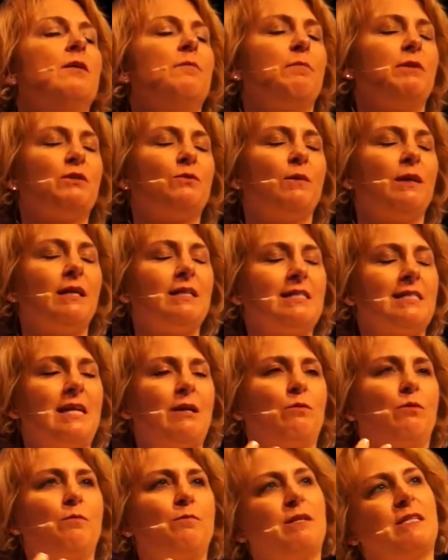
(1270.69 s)
Because we can say
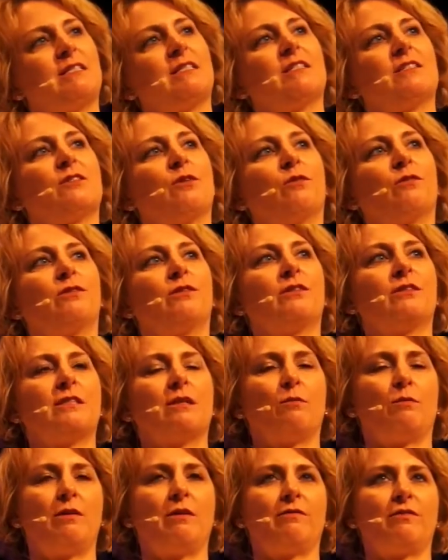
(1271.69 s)
we're business owners,
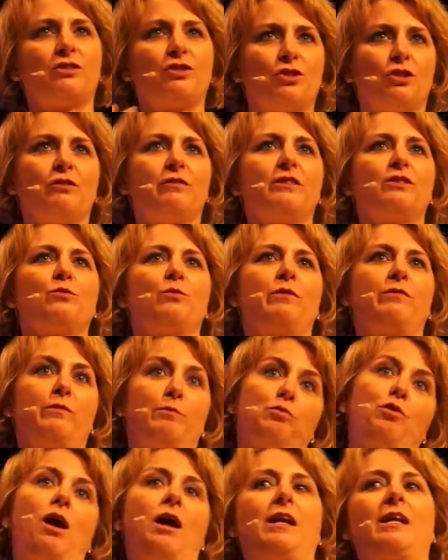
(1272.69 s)
that we have a service, we have a
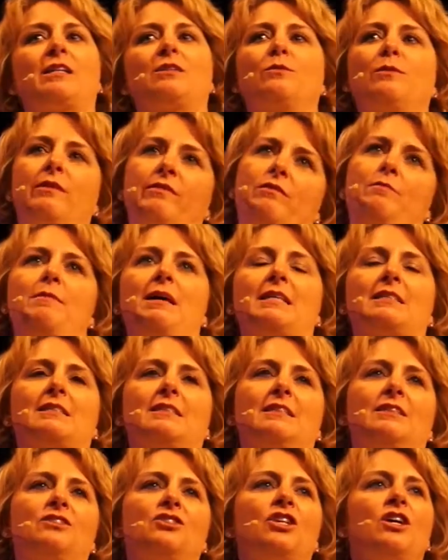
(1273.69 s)
product, we have a
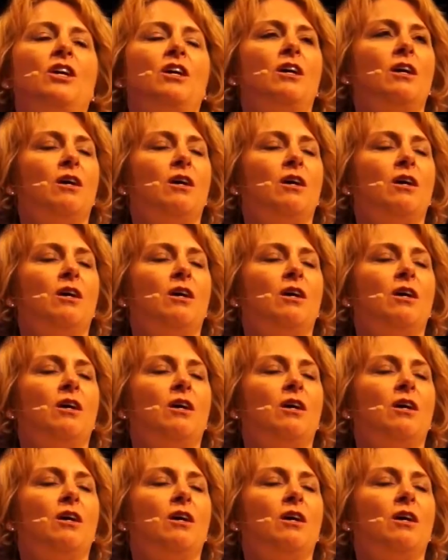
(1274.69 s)
message,